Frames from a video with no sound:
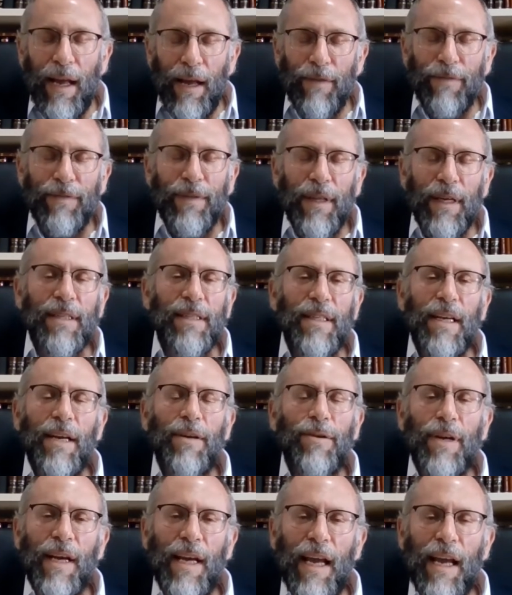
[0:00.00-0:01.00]
if the
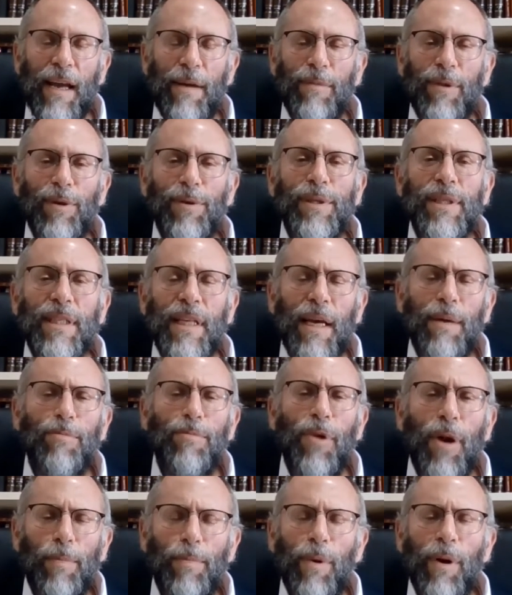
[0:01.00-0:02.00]
gezerah came, those same
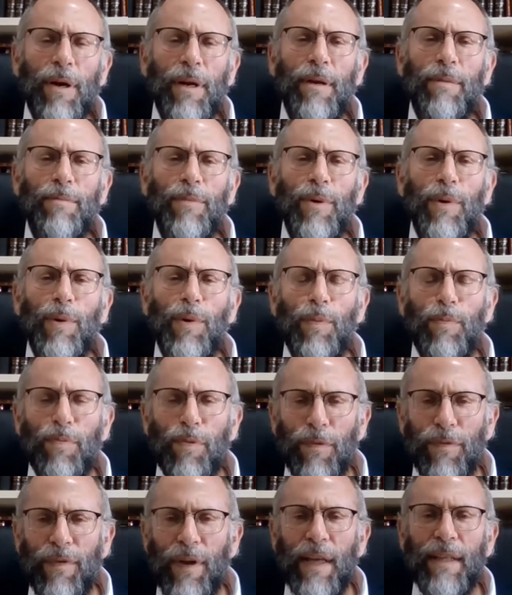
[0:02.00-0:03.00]
rabbonim who
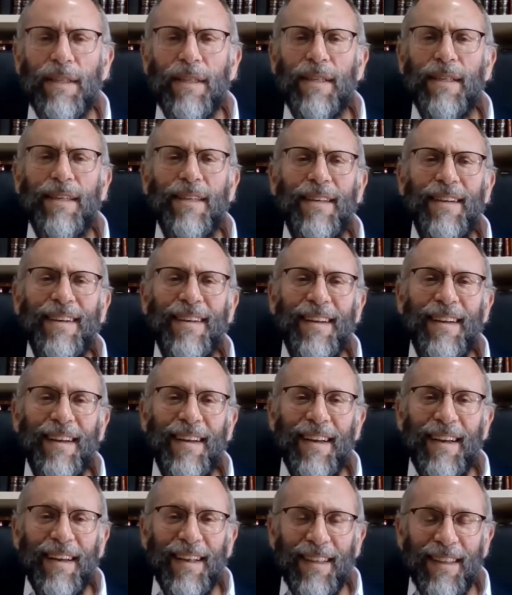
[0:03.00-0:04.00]
prevented
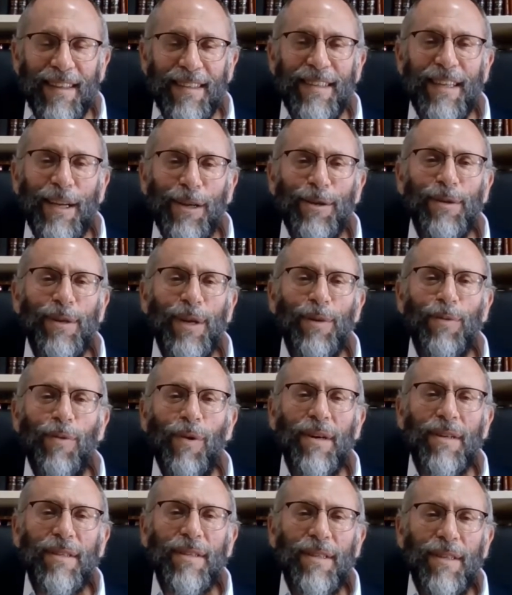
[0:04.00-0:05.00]
the tikkun he
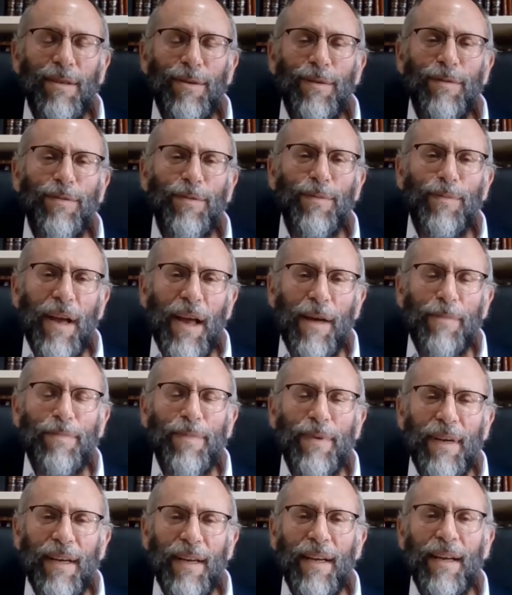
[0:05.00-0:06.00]
wanted to do from
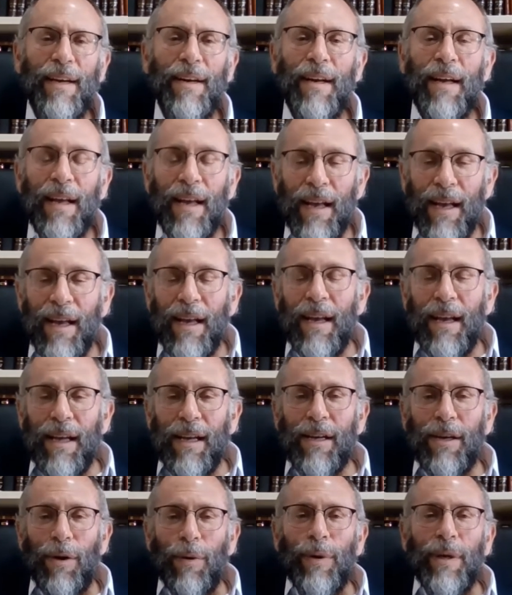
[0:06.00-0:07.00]
happening,
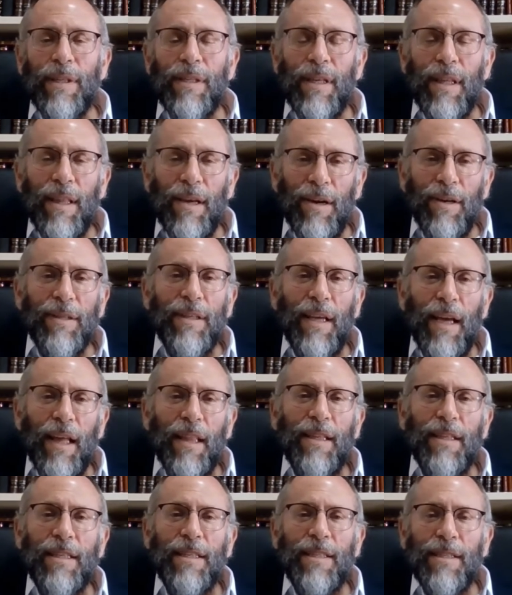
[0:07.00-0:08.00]
going to their
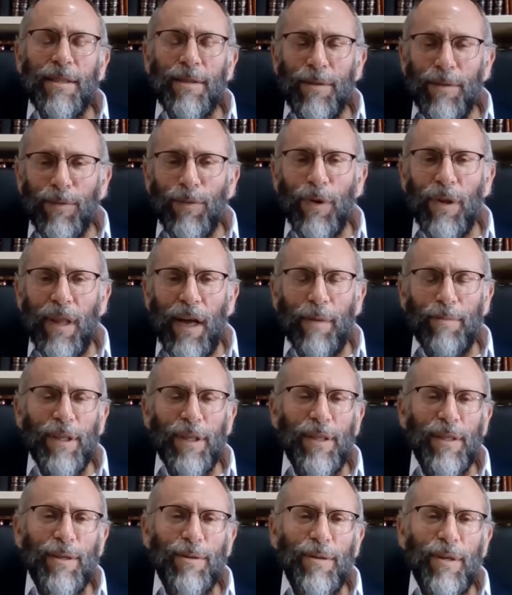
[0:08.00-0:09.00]
deaths with Am
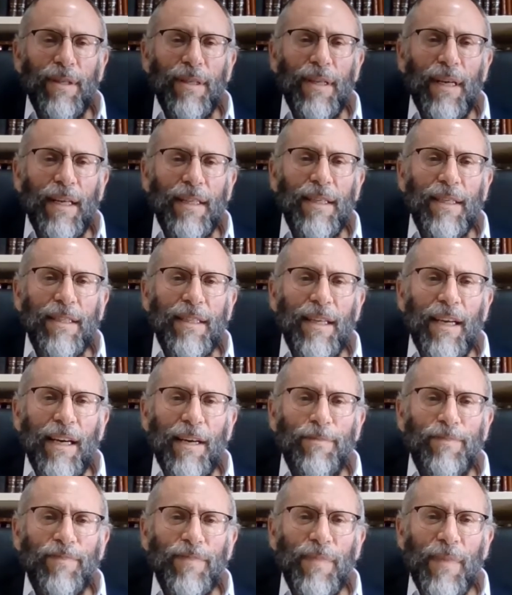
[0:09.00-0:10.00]
Yisrael at the
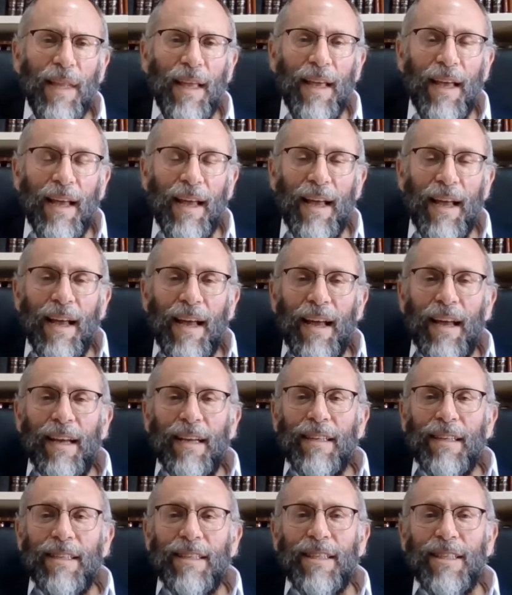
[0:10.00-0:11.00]
time.
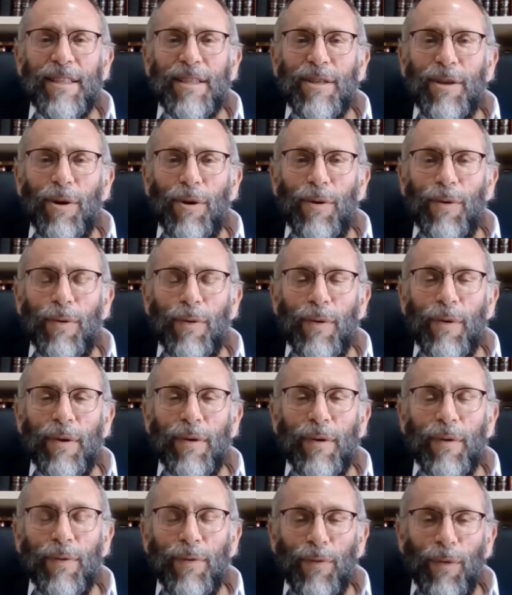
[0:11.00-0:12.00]
So,
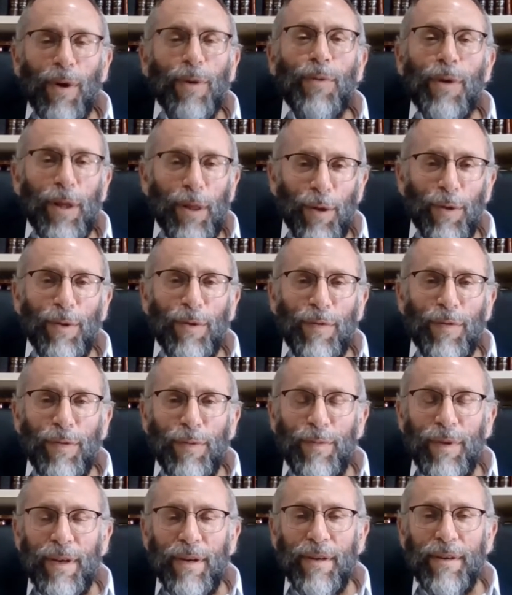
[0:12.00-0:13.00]
what do we learn
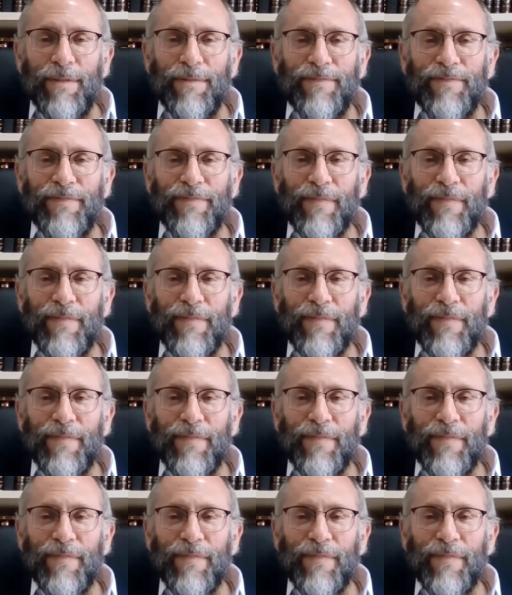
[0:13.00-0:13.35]
from here?